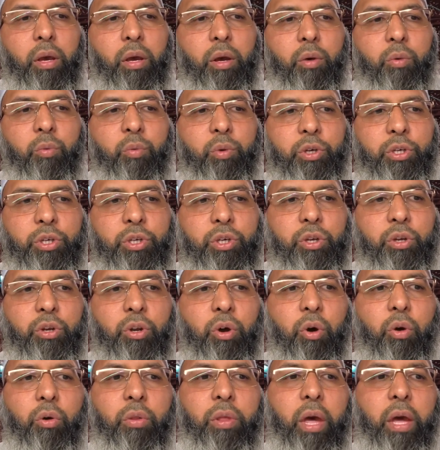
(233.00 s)
we should
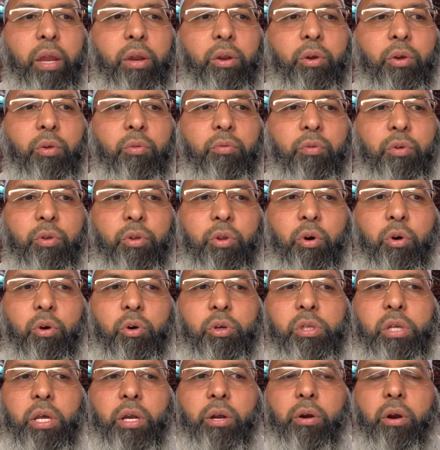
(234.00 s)
know that for
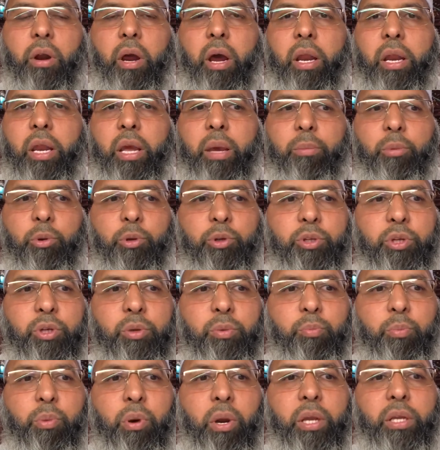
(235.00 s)
those that are unable to
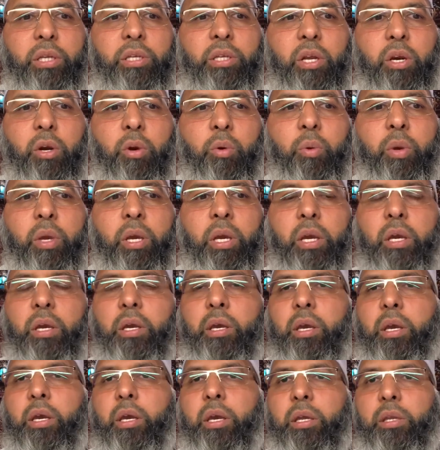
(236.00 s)
pray Tarawih
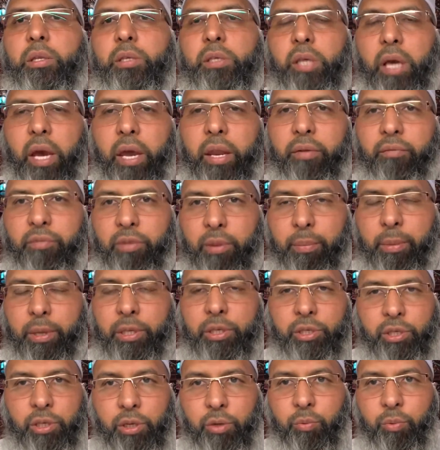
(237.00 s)
inside of the
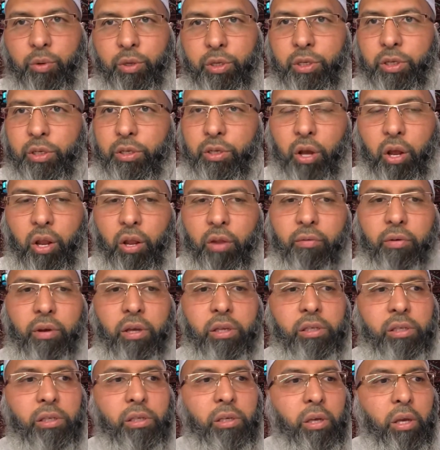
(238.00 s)
masjid, which is all of
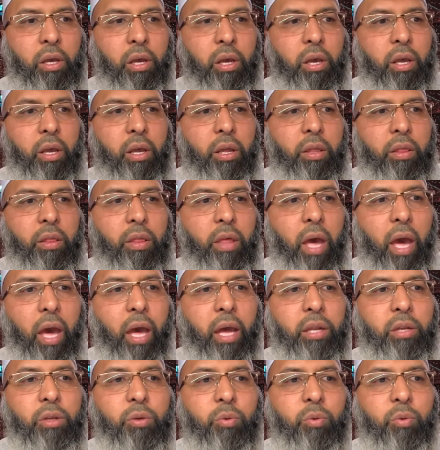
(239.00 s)
us, that